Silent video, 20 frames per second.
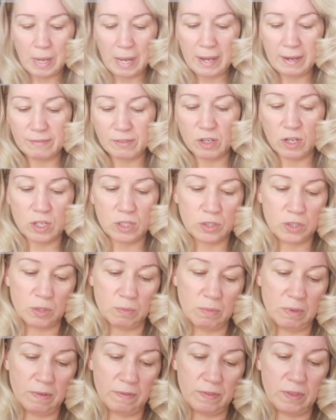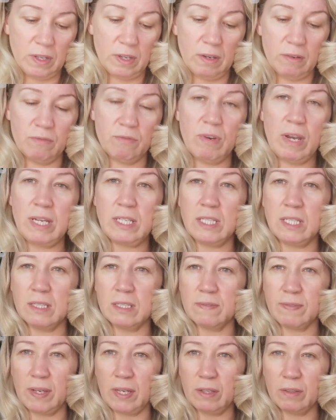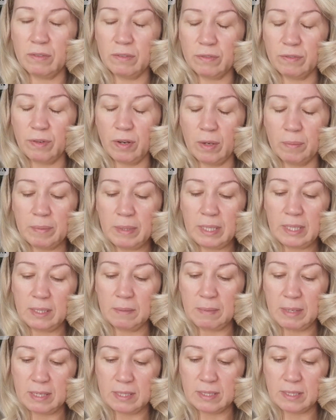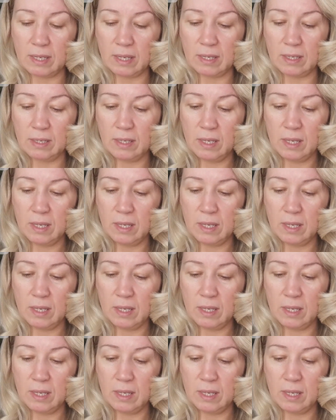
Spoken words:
I've got some of the Radiance Veil from Illamasqua,